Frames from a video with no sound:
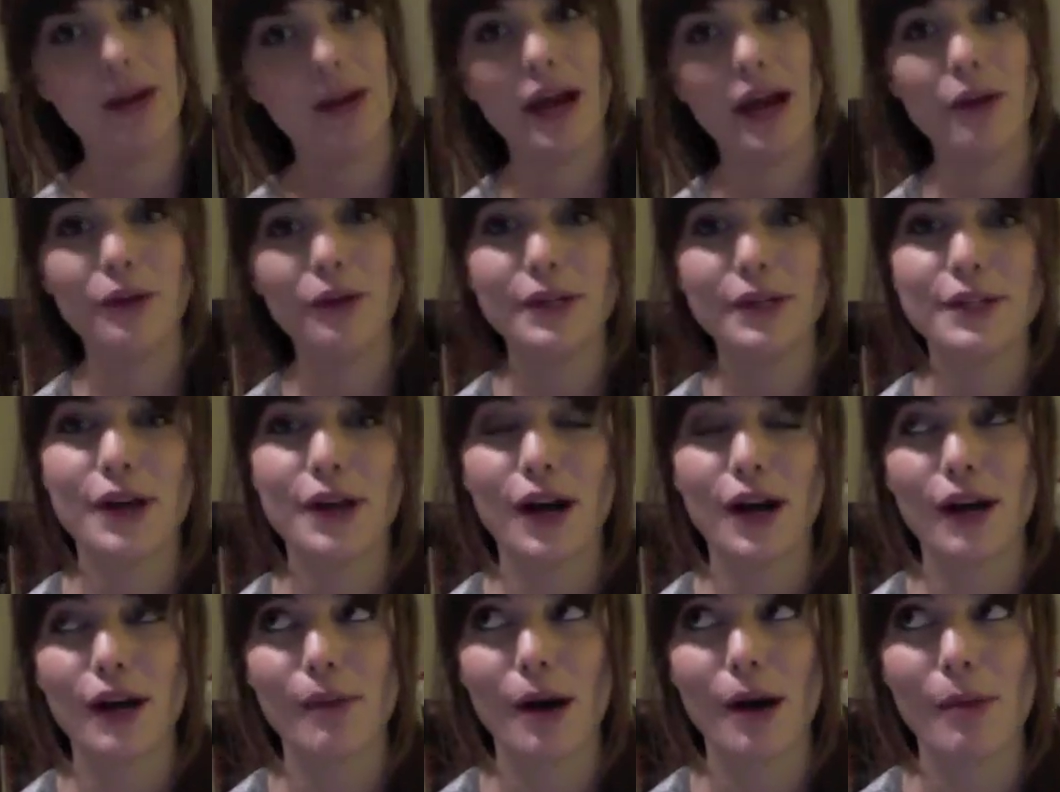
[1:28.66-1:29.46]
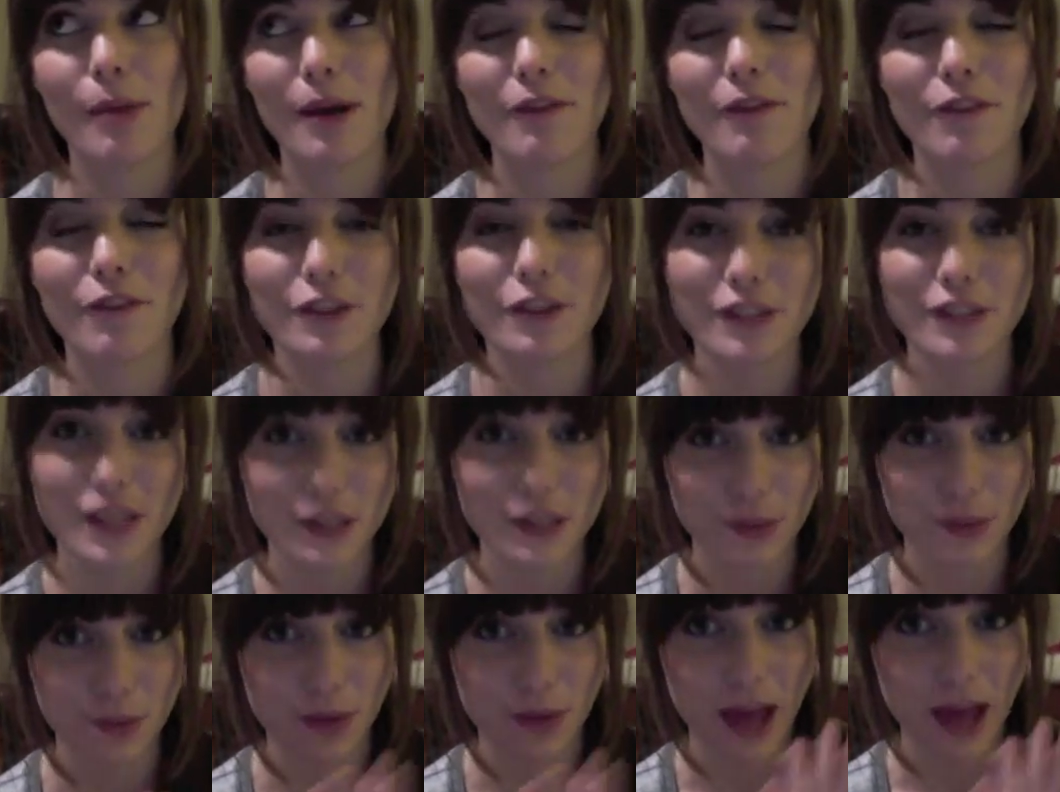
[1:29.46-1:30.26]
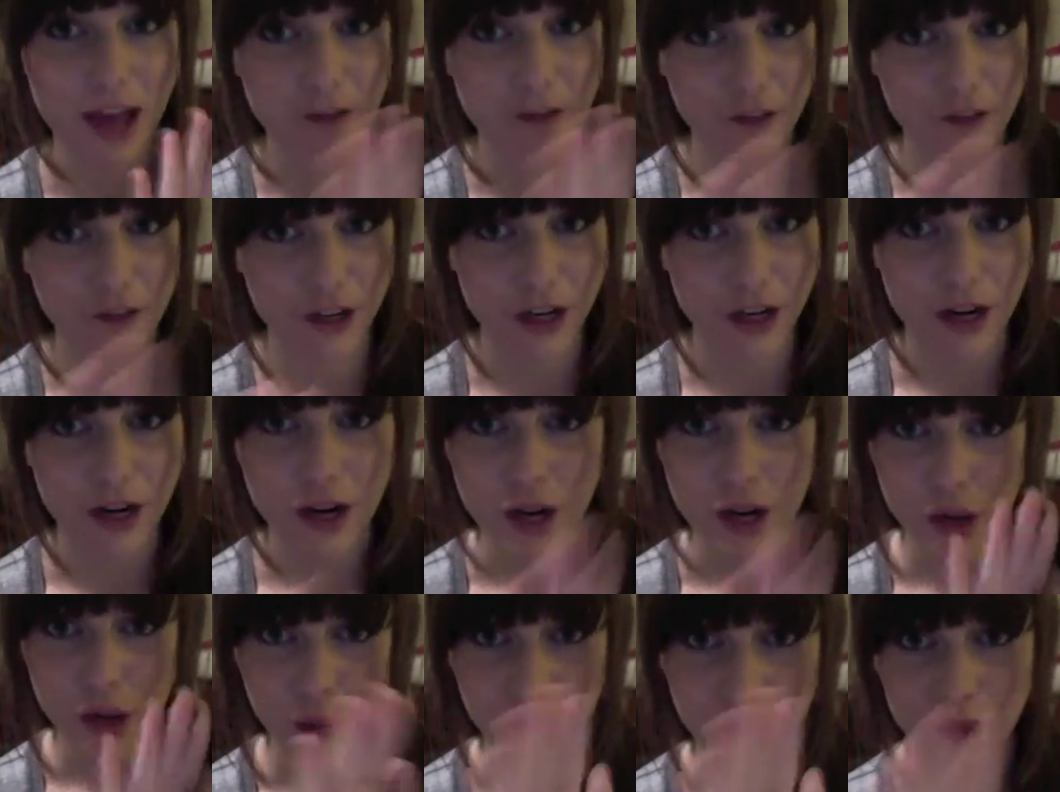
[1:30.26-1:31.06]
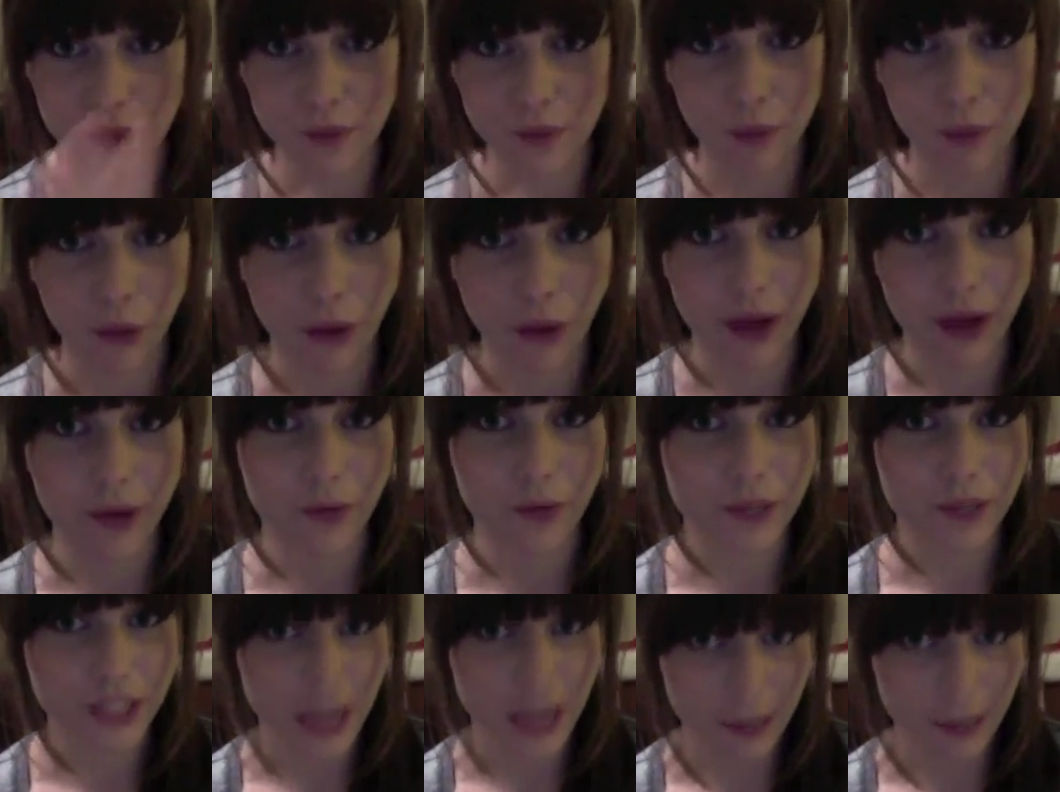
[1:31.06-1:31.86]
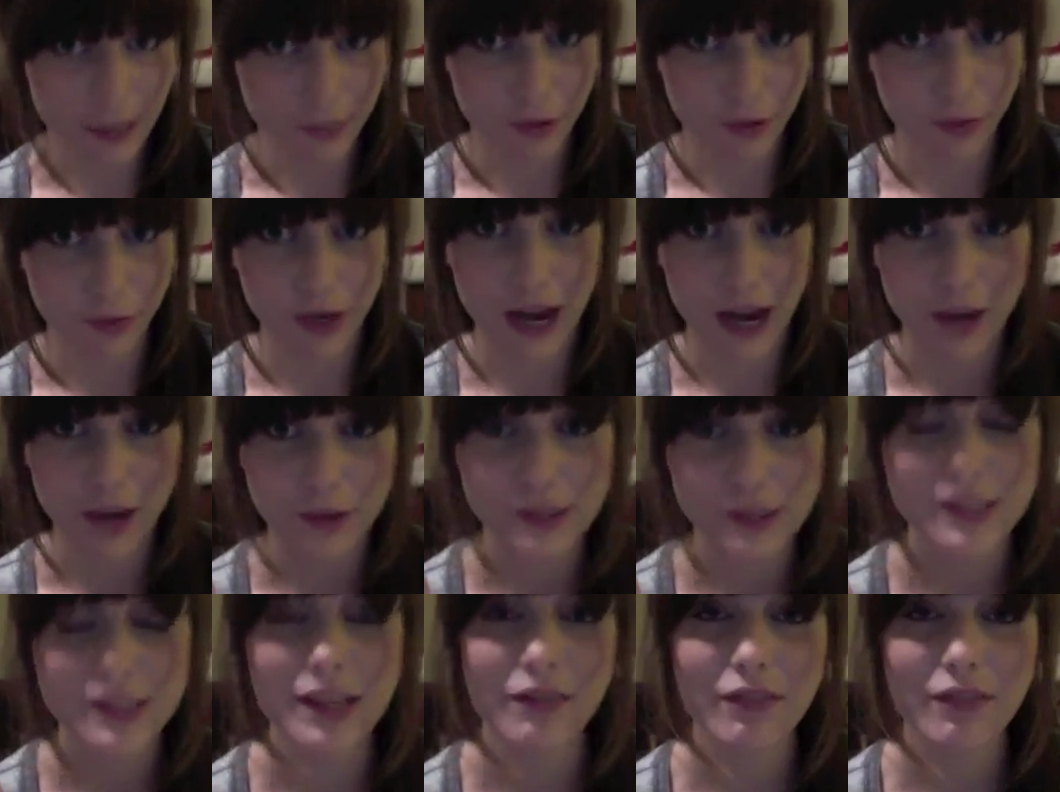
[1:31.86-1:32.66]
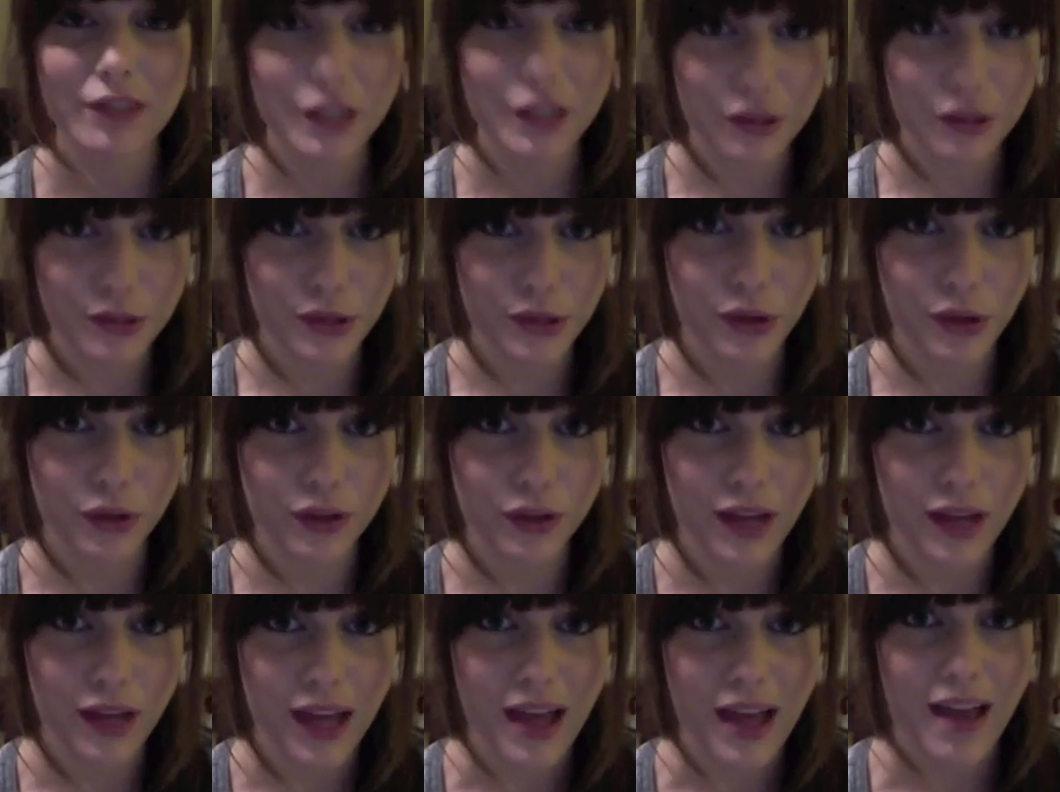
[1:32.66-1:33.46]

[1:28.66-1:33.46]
I want to talk about my first kiss ever with a boy, which happened when I was 7 years old,